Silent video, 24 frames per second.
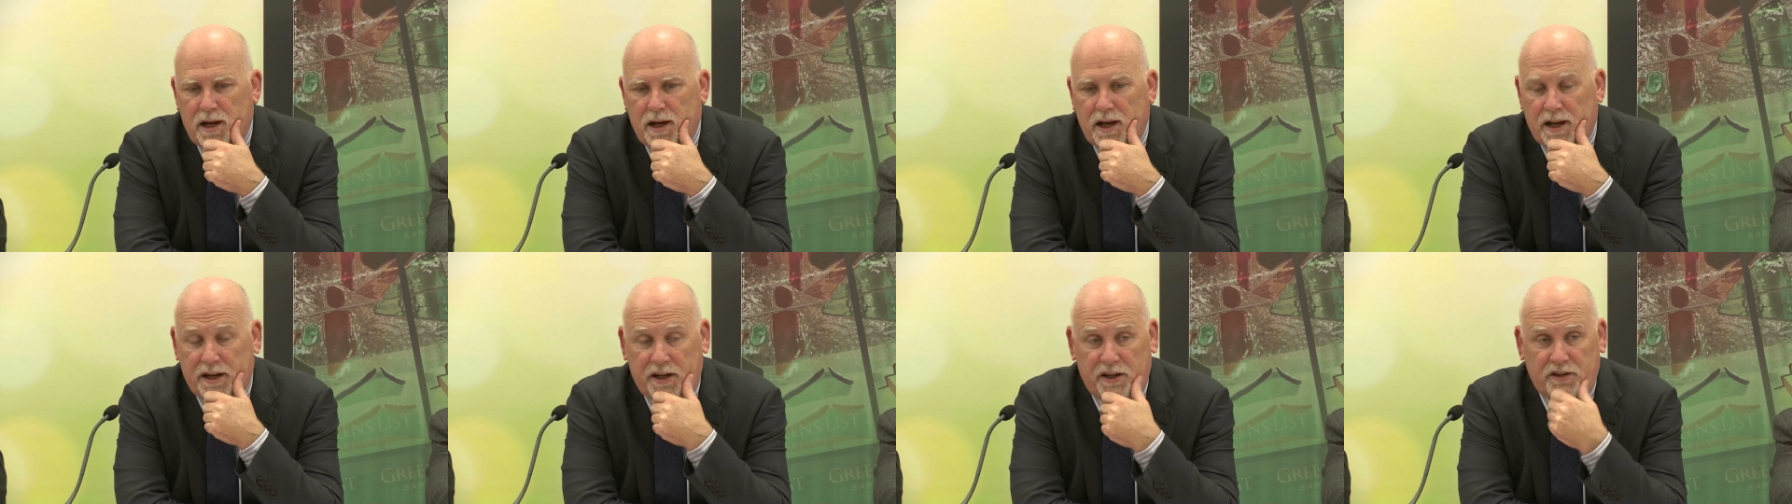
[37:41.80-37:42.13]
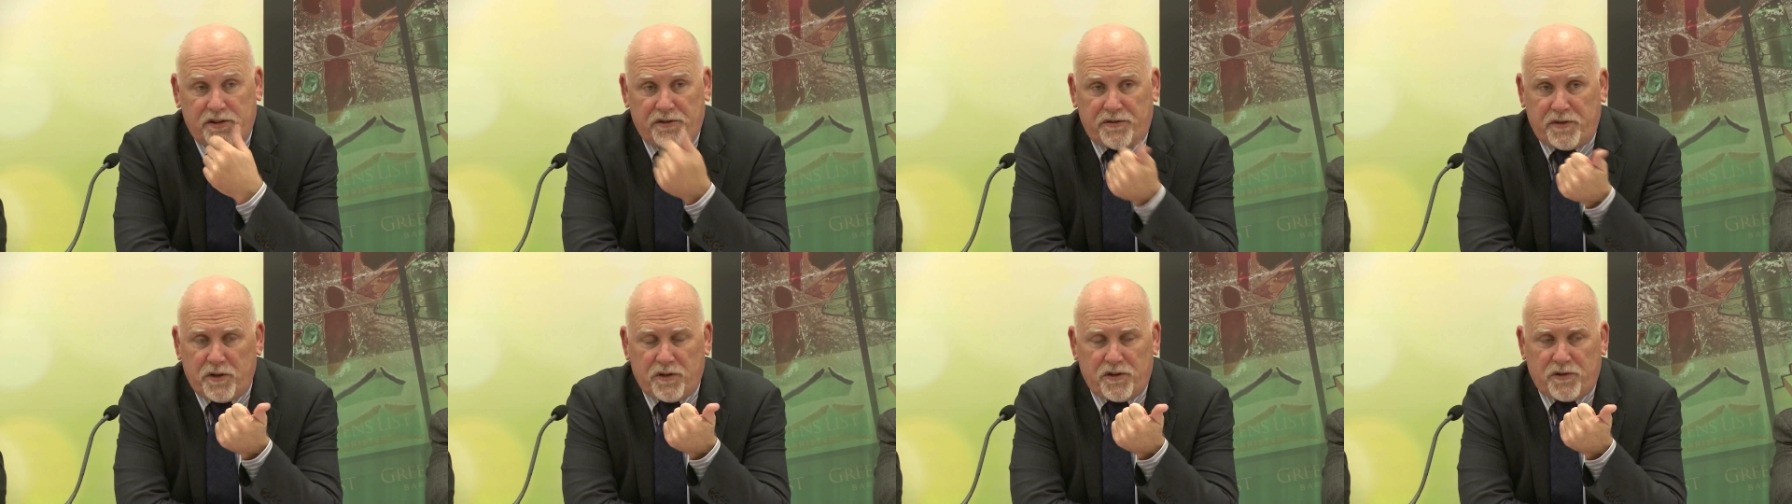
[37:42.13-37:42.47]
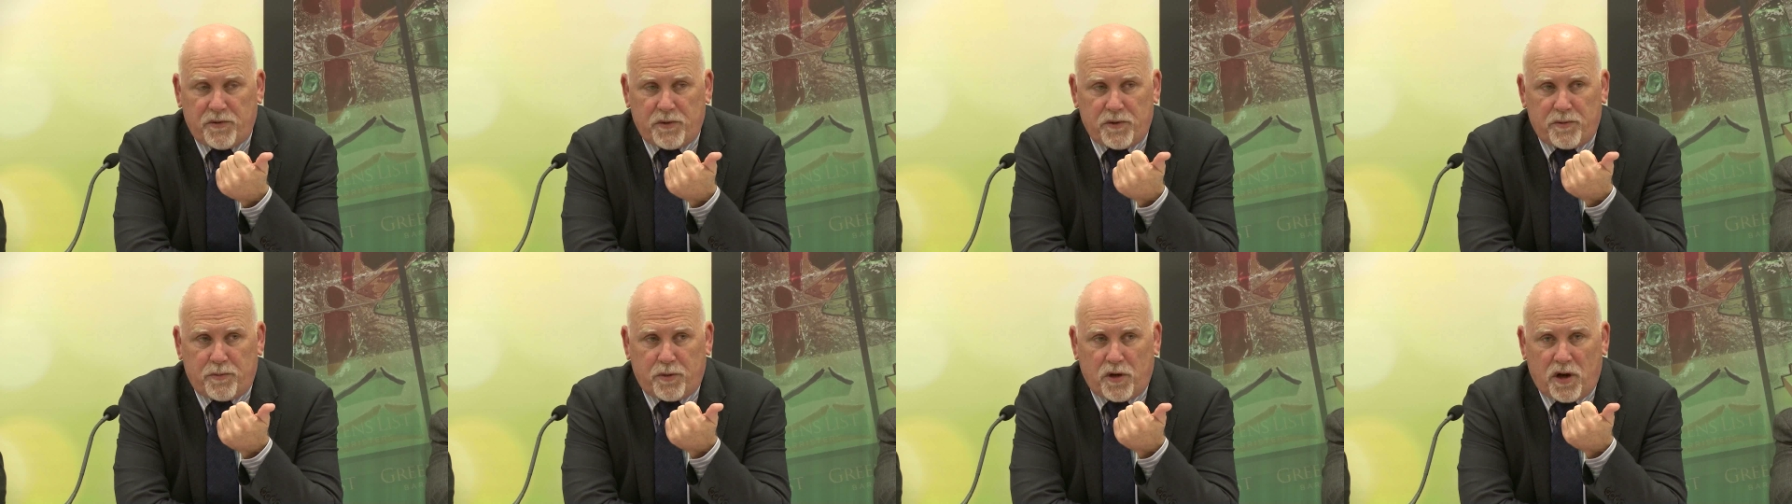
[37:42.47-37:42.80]

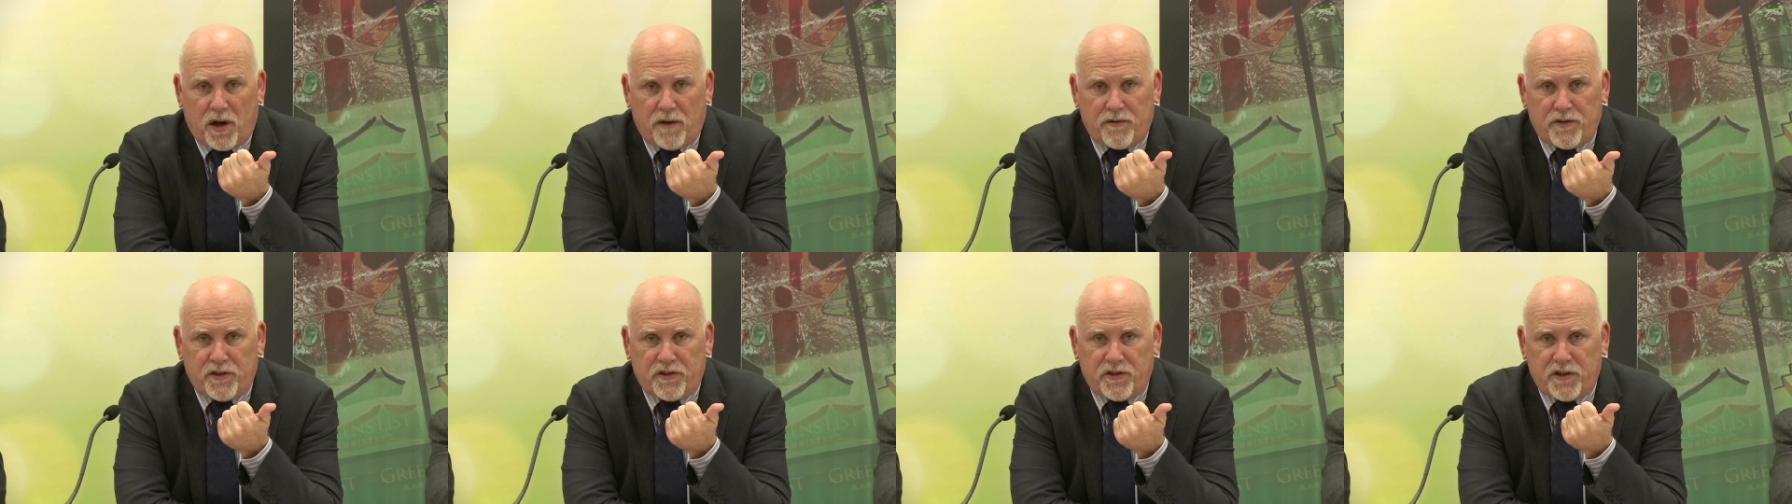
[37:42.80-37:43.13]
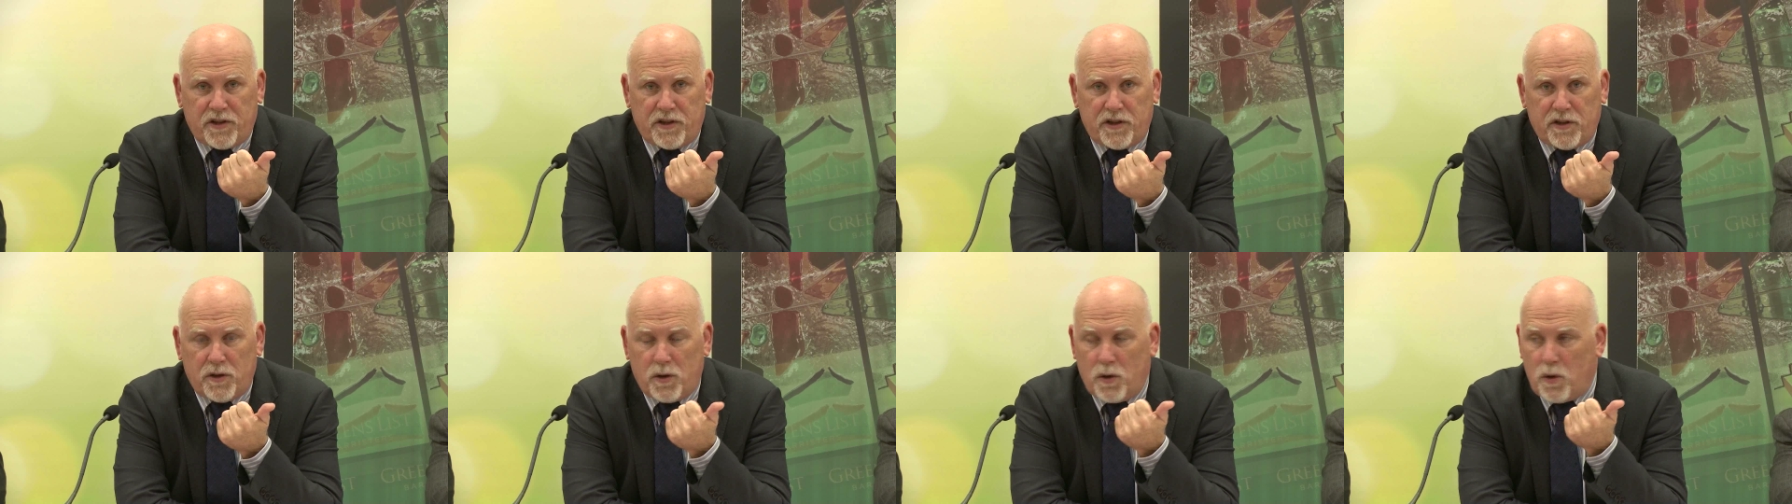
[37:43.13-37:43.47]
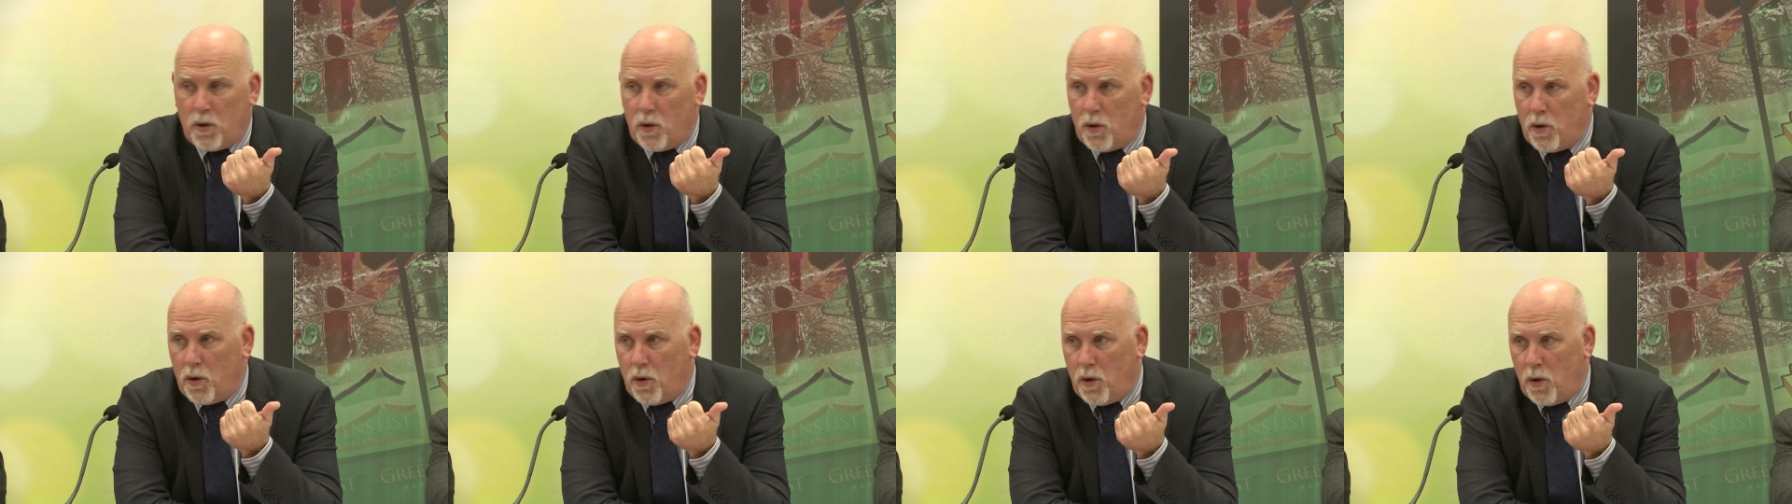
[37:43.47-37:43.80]
interference with privacy
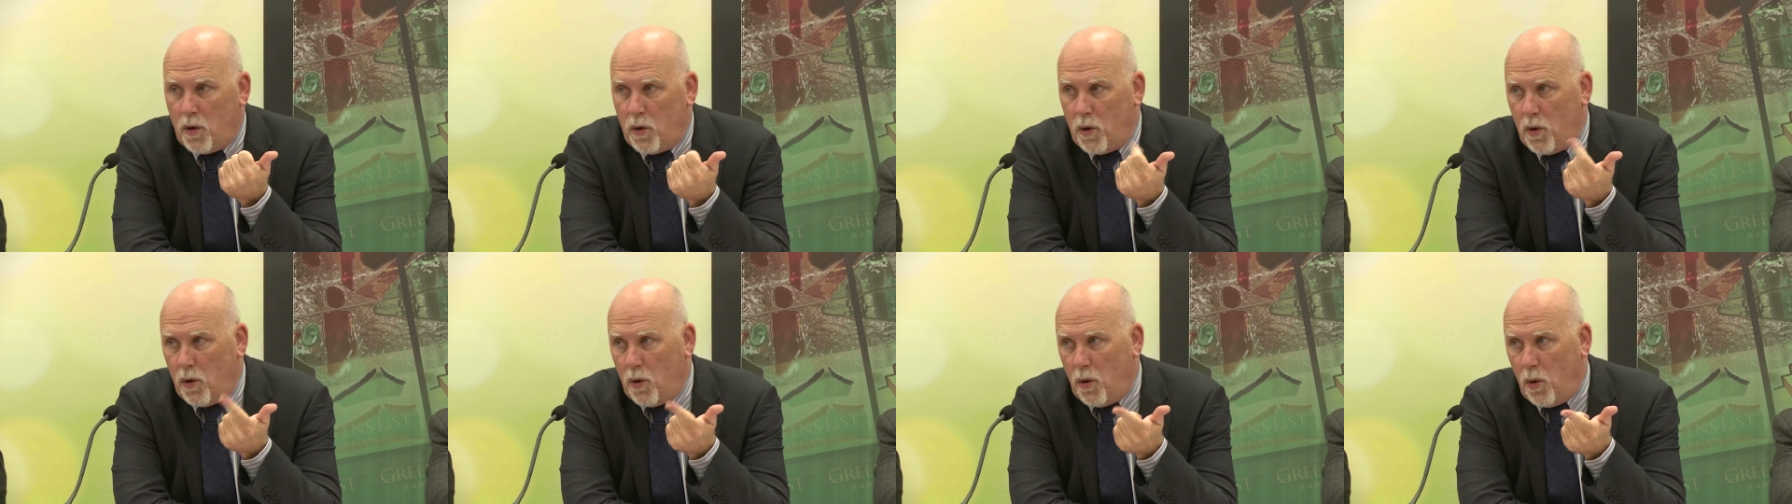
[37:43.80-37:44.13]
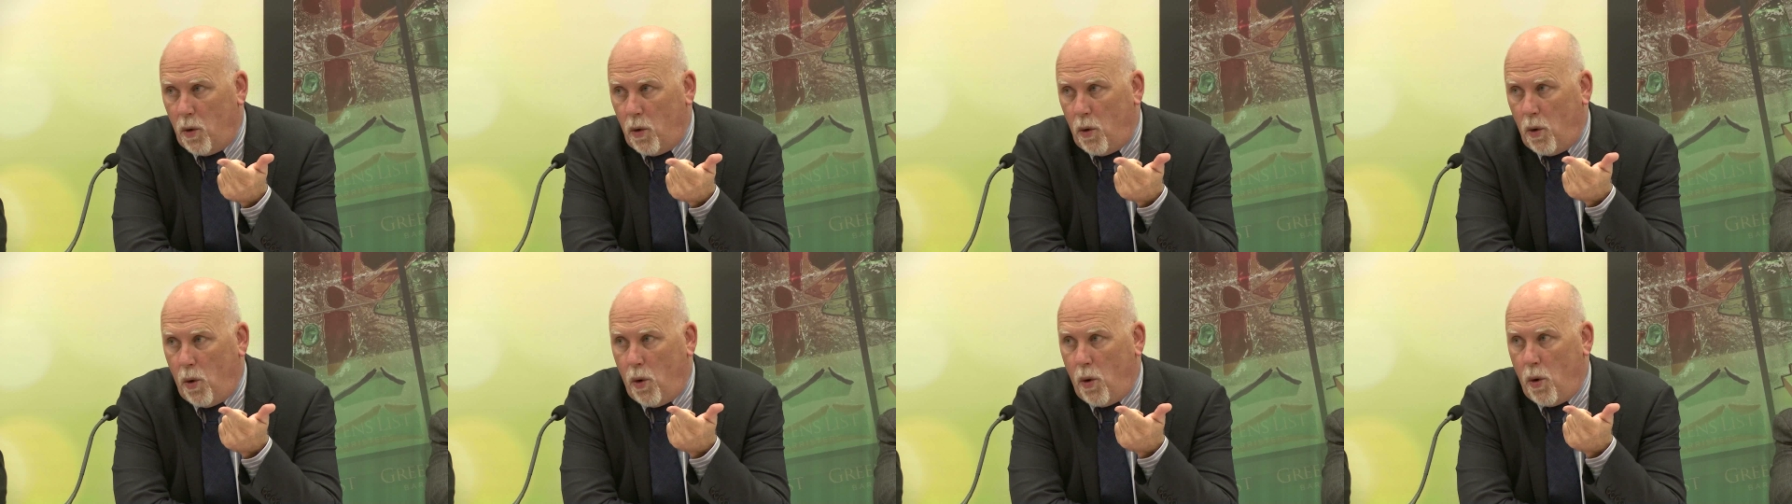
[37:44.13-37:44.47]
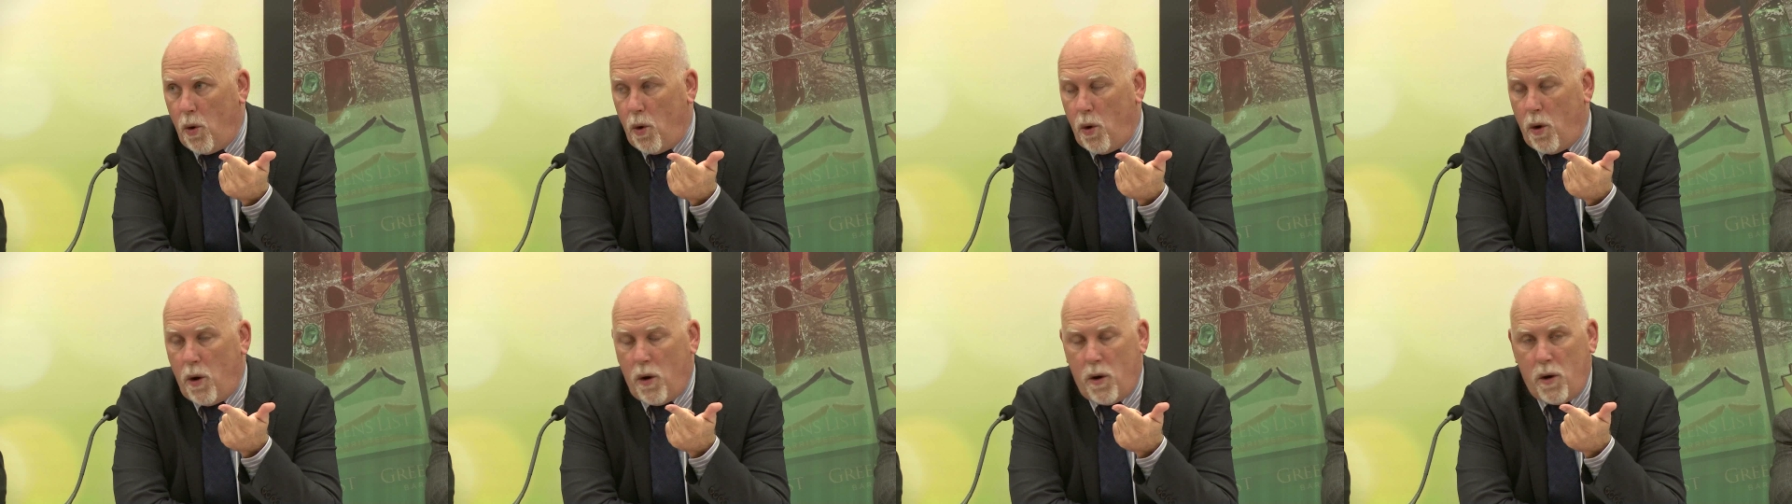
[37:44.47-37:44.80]

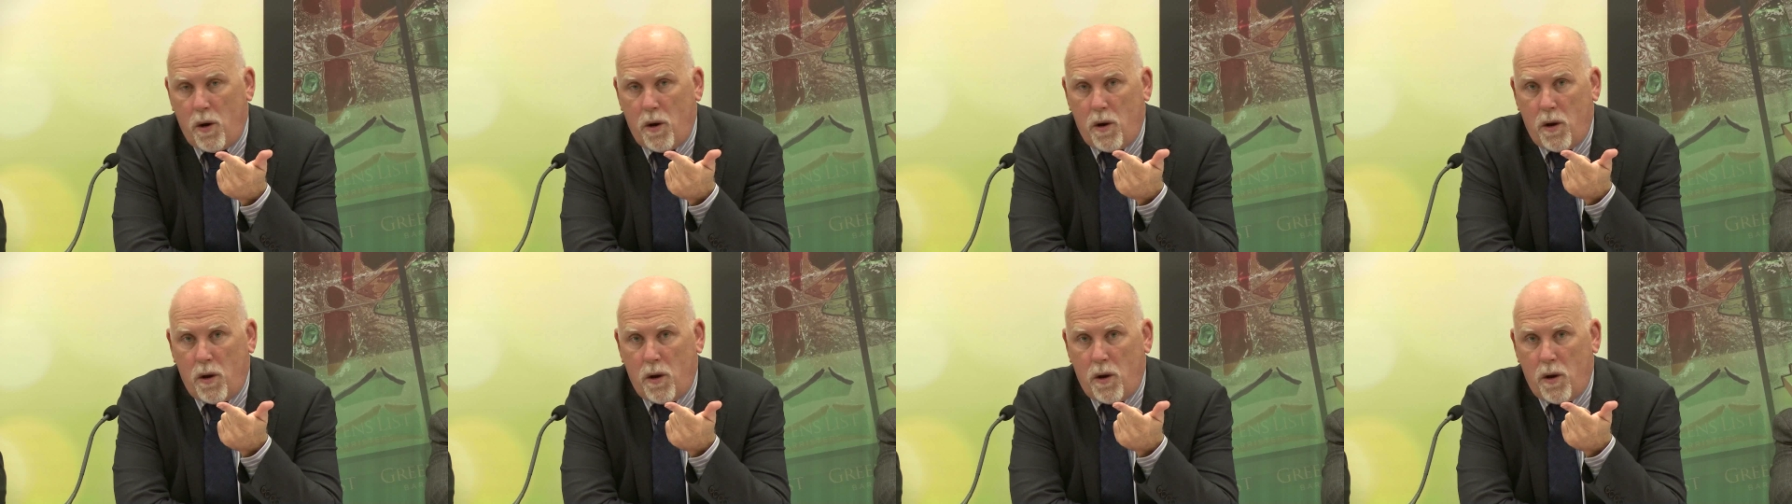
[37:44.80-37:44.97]
or